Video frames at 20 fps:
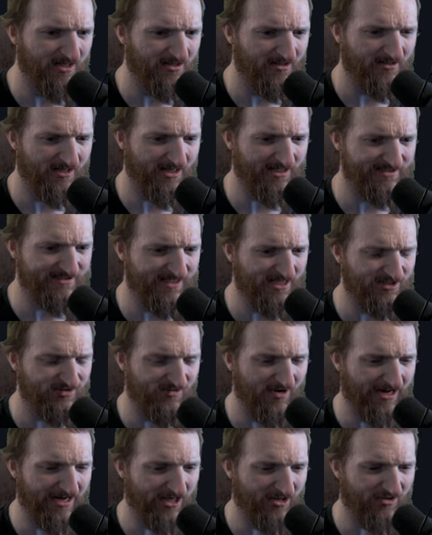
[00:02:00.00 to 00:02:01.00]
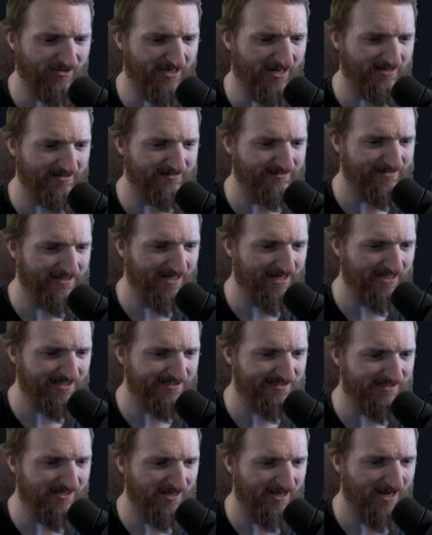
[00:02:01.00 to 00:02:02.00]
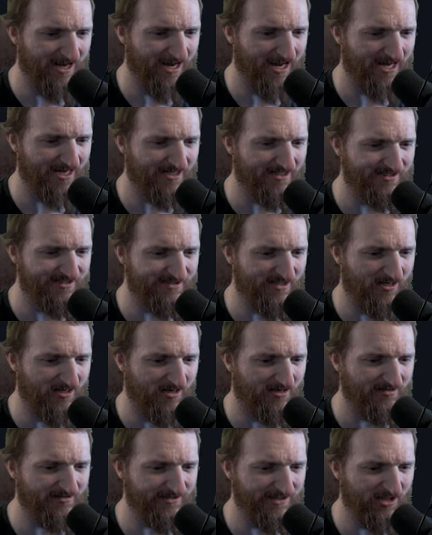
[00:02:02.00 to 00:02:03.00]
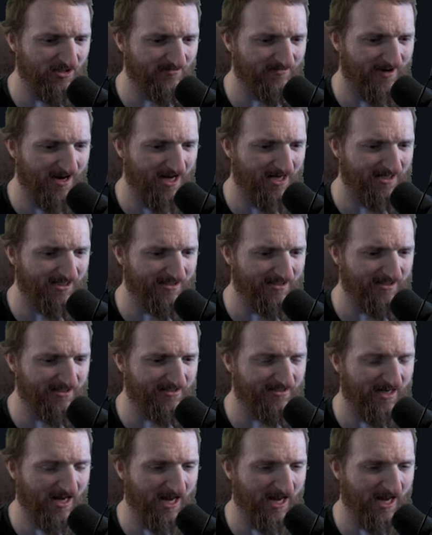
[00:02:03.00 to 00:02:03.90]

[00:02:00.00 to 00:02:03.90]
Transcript: it says right here that Nix has uh, Neovide in it.